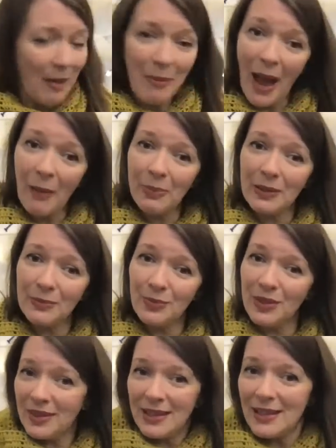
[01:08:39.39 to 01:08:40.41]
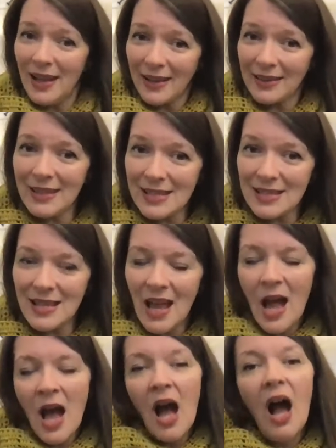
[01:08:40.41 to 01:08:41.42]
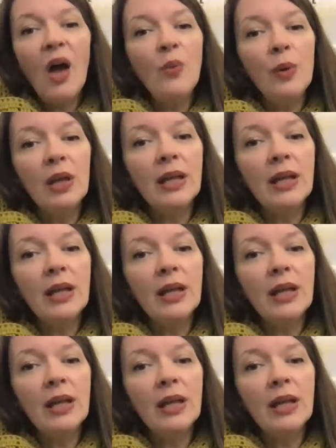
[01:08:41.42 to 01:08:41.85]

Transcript: happy with it like this. I will